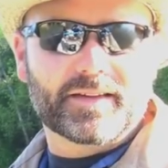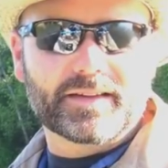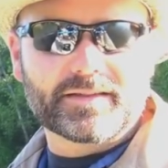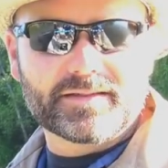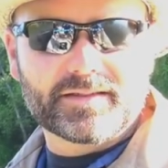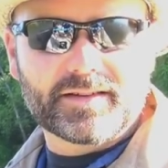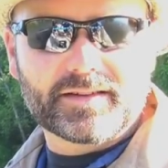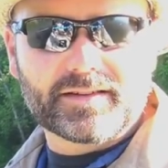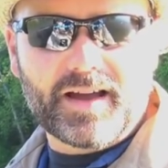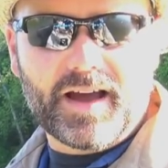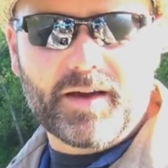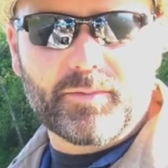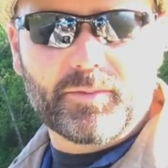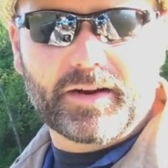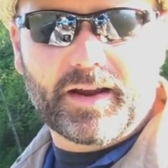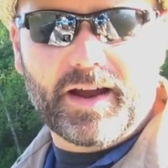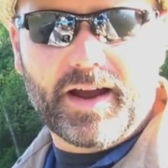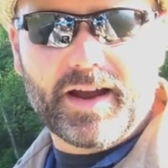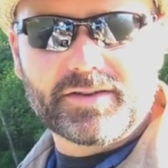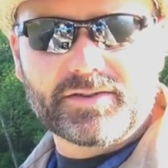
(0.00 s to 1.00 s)
this is the time
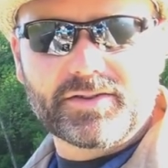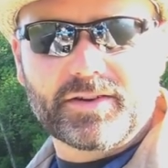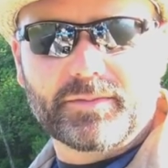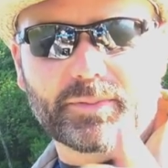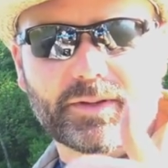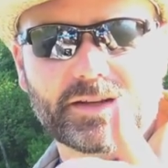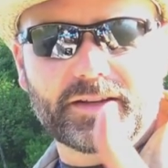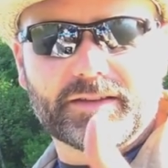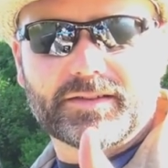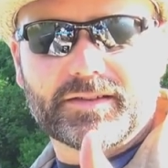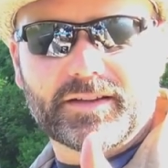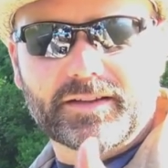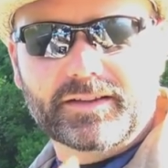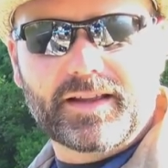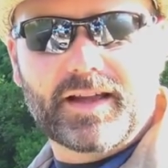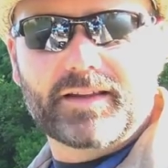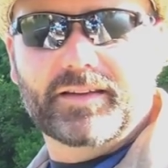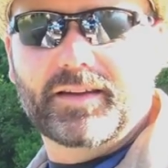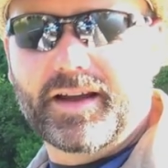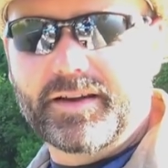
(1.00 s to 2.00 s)
when I ask you, please click
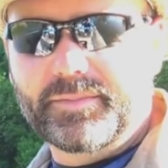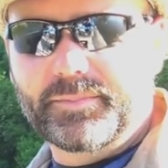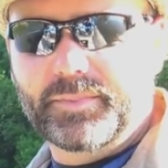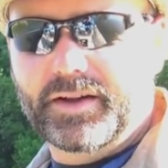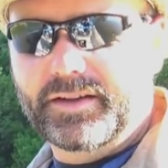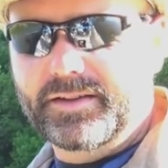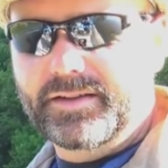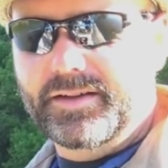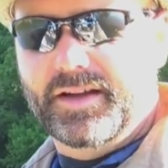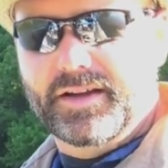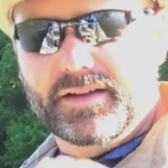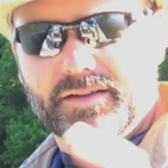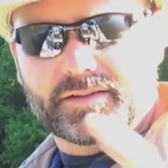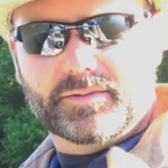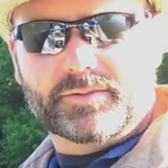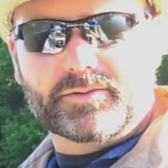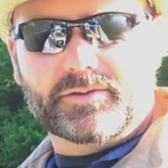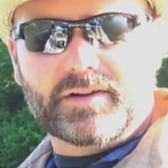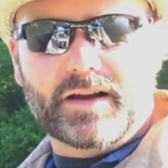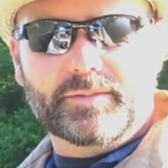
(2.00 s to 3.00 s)
that like button,
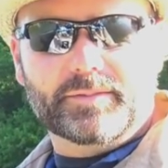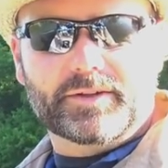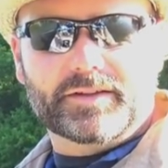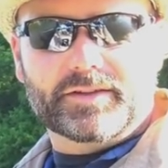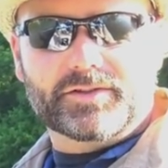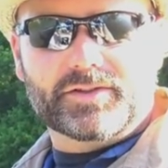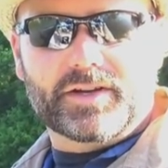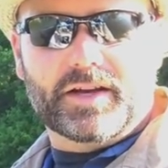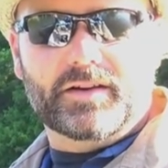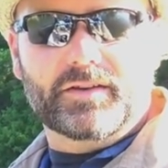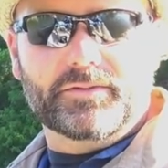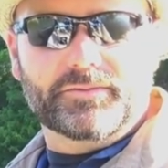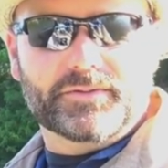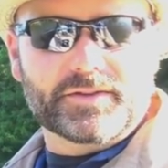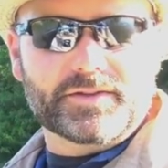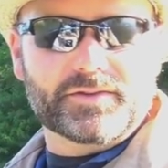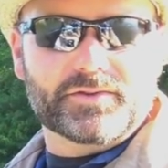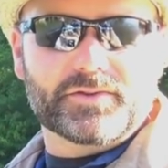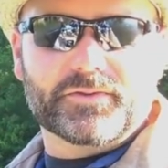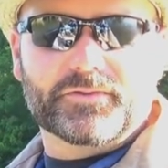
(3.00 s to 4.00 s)
subscribe to the channel. If
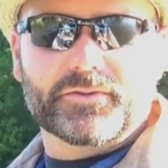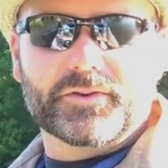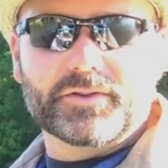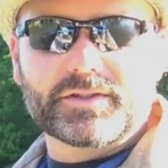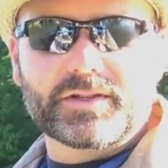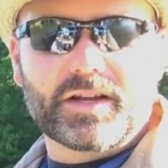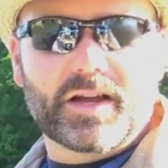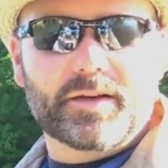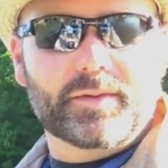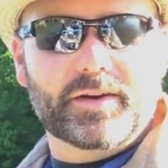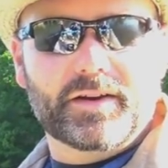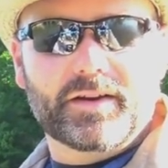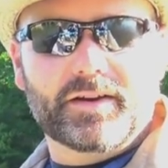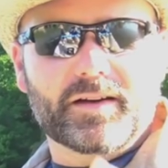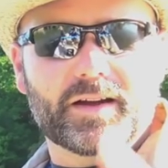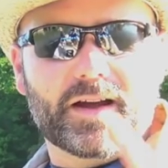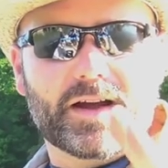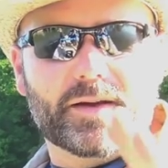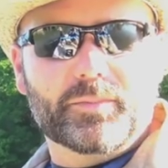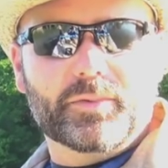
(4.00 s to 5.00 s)
this is your first time
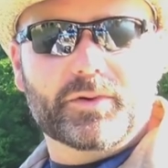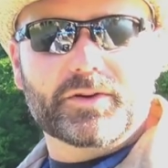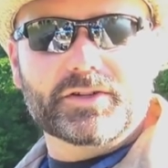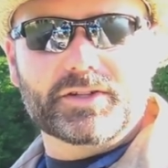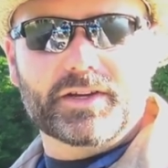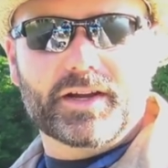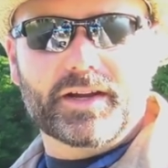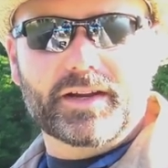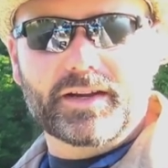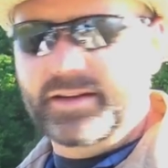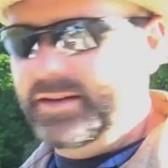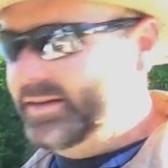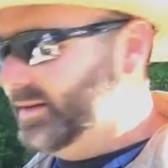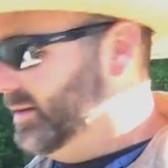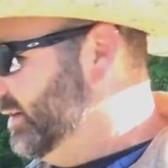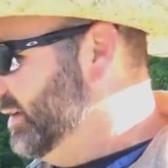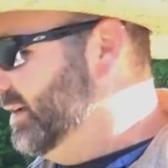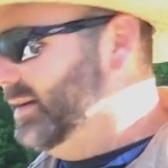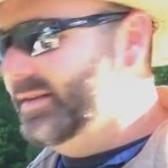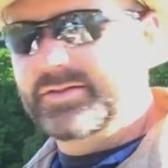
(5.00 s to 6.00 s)
here, I appreciate you,
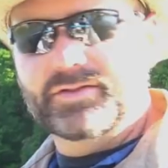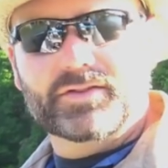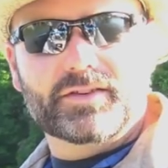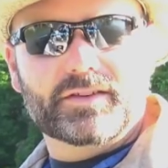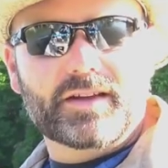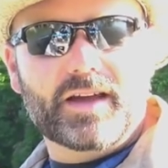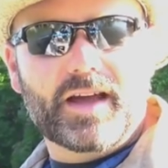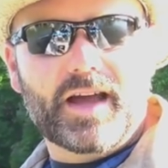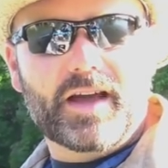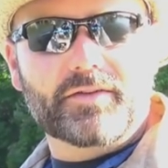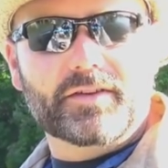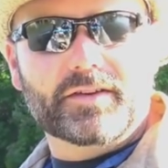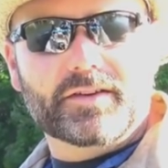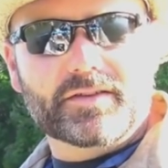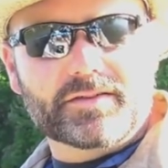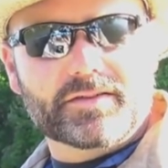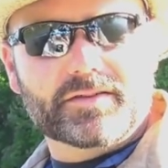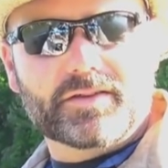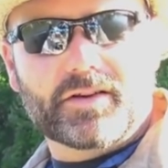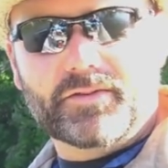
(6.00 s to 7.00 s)
and it's good to have you.
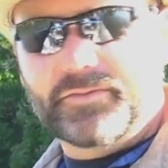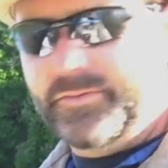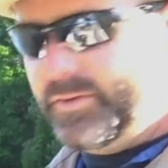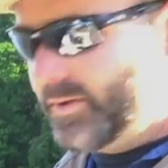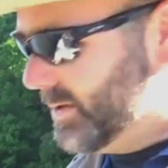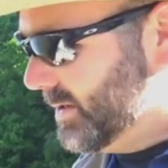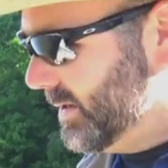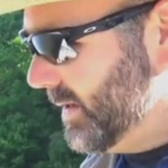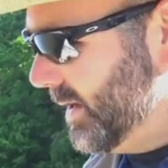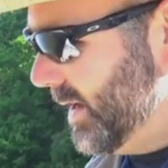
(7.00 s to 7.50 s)
This is our first